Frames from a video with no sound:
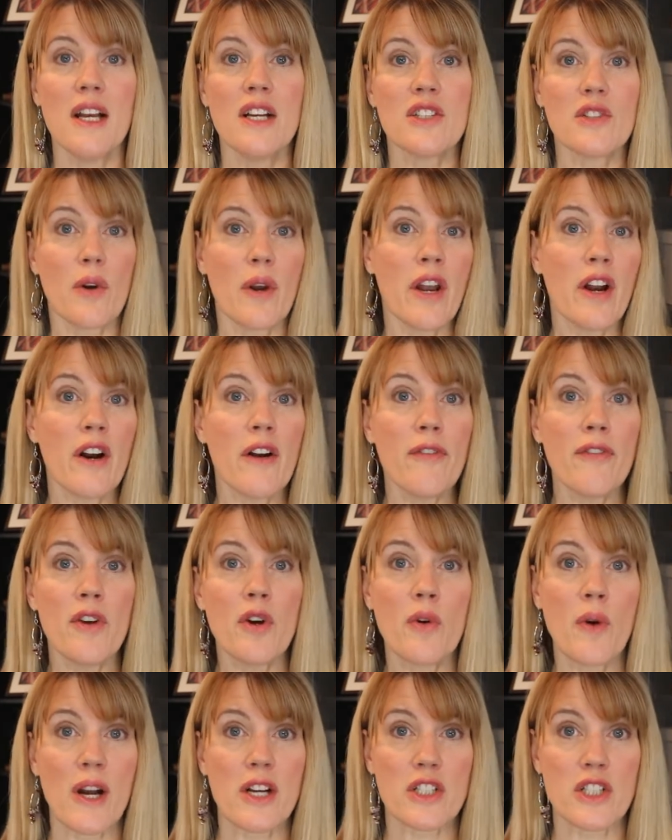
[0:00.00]
So here are a few
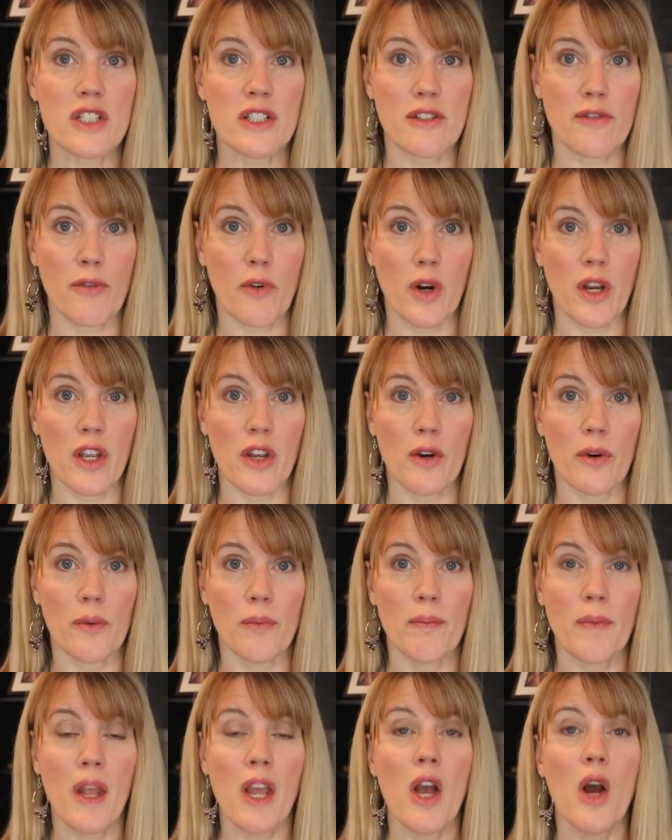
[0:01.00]
questions for you.
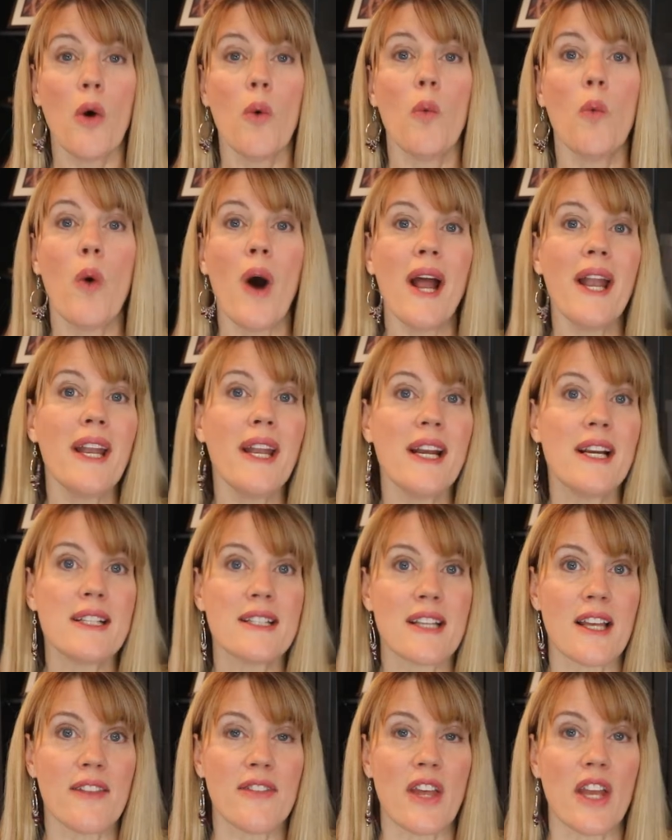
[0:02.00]
What
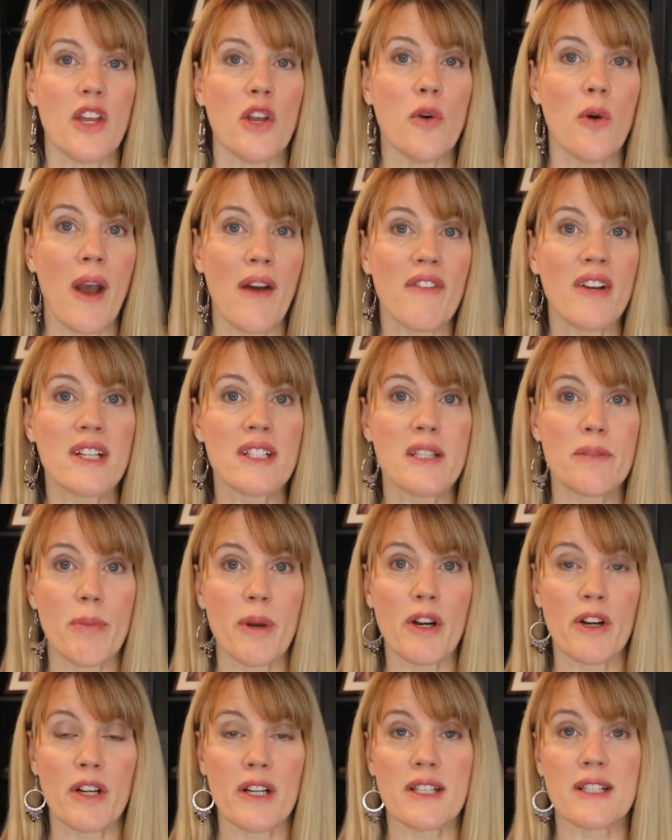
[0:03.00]
is it that you have
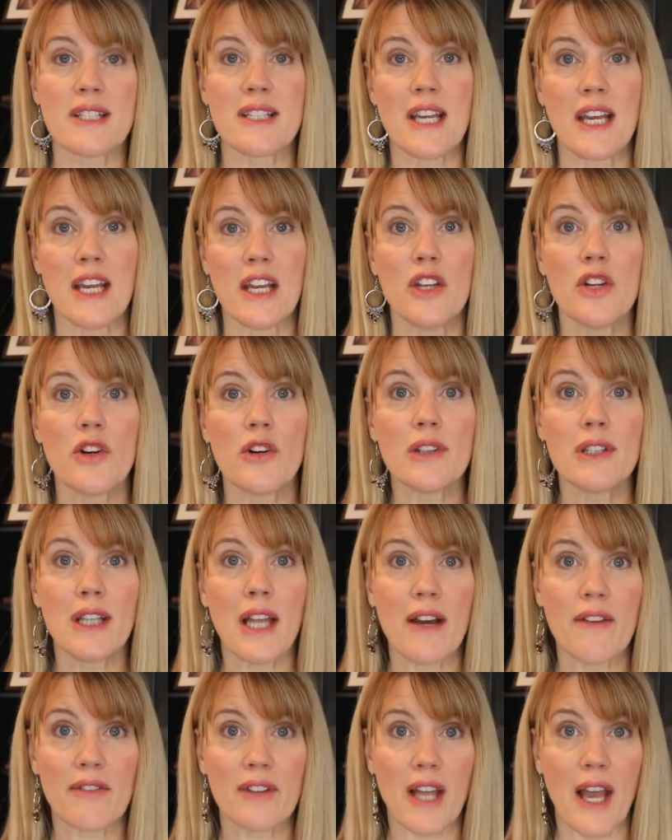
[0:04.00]
experienced in your
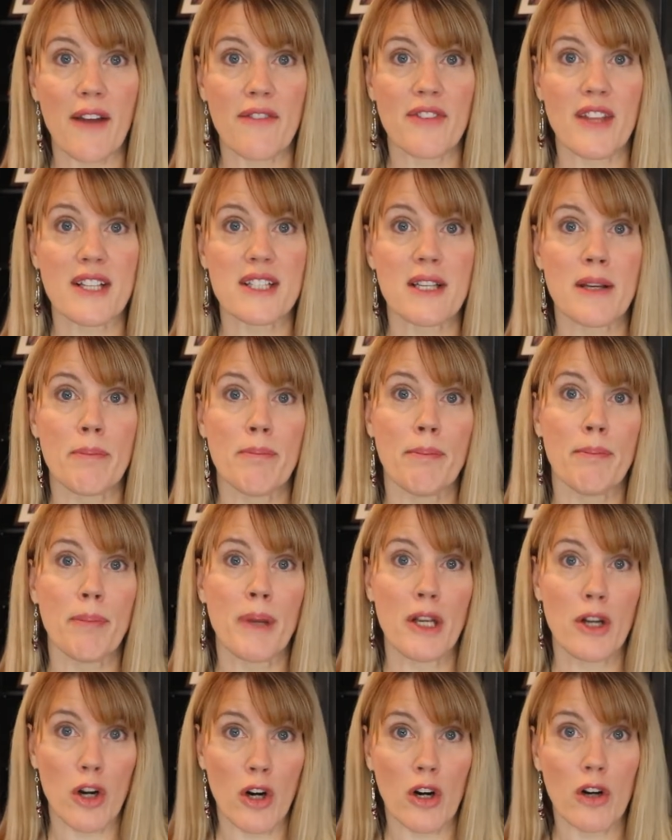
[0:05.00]
love life that's
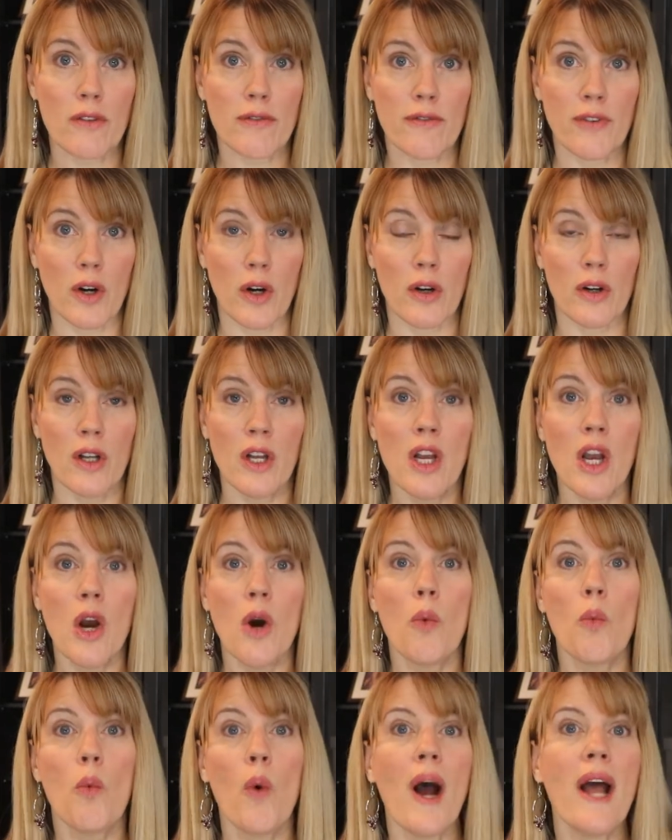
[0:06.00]
been hurtful?
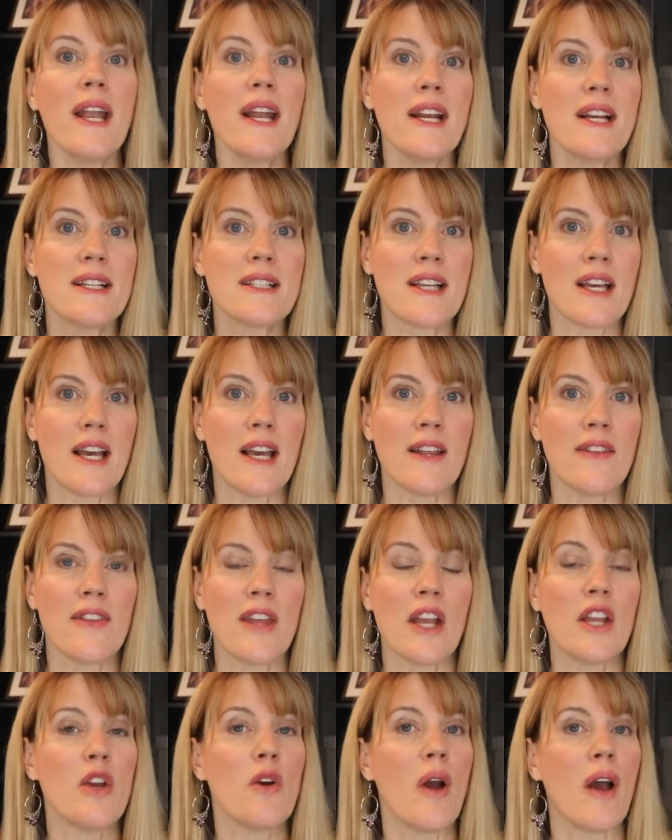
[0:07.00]
What is it
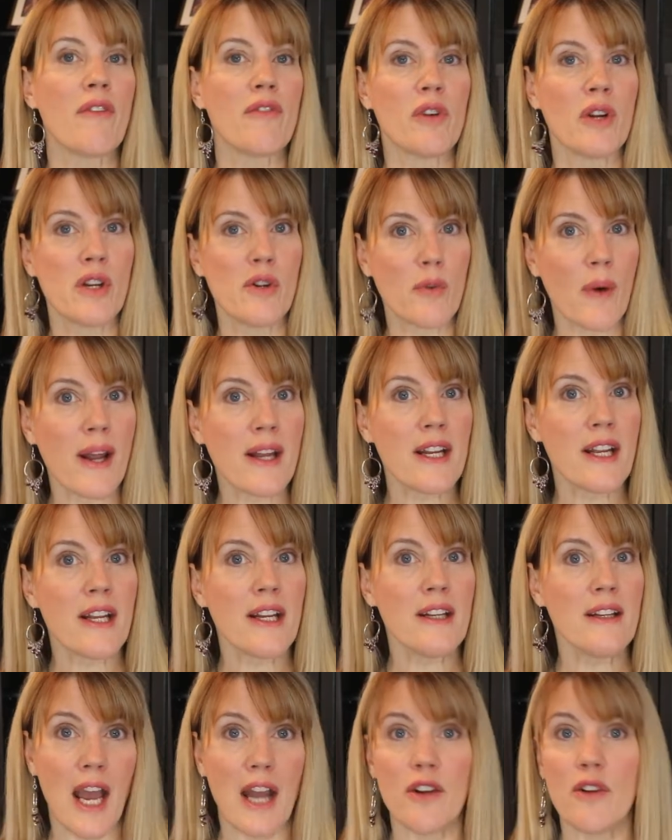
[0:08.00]
that you have
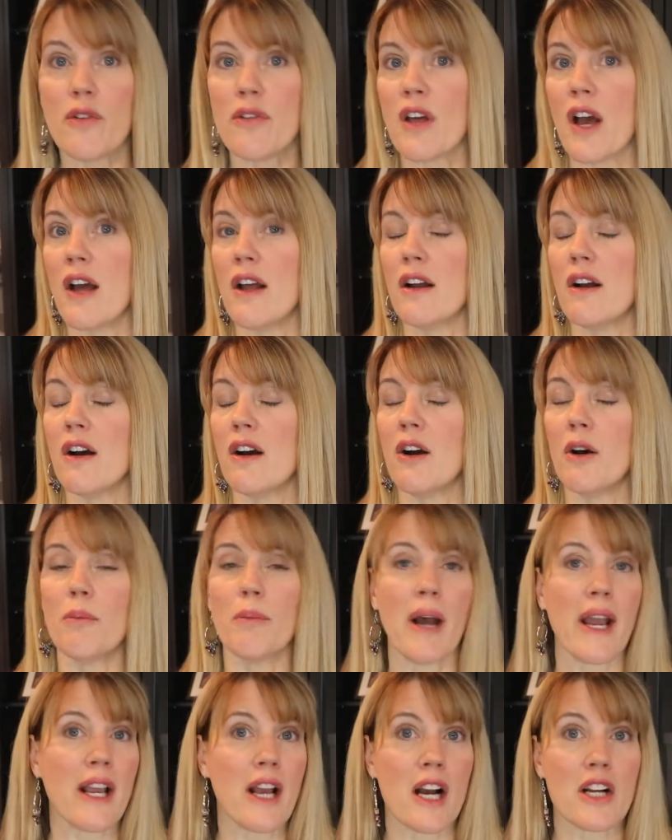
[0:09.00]
regretted and you thought, oh
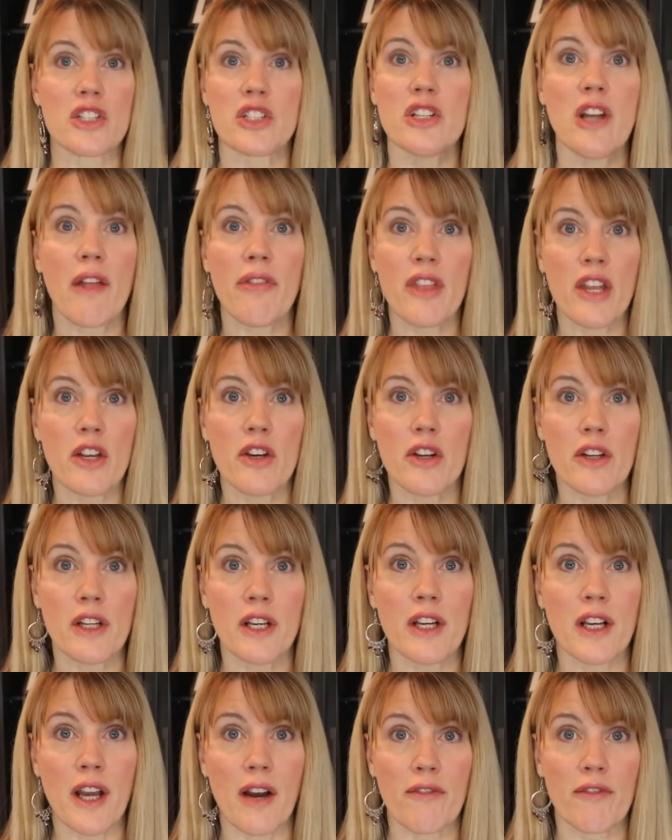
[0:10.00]
my gosh, nothing good
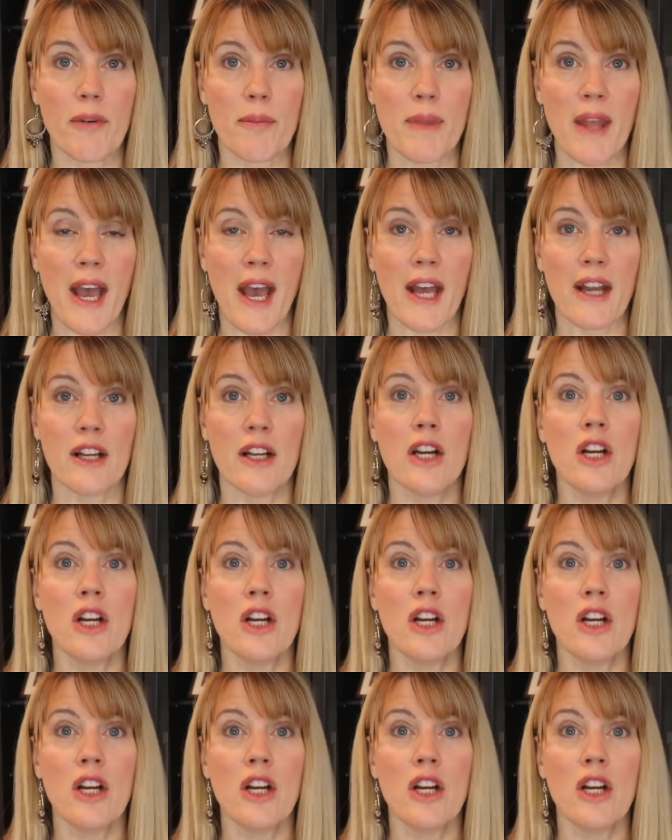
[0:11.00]
can come from that?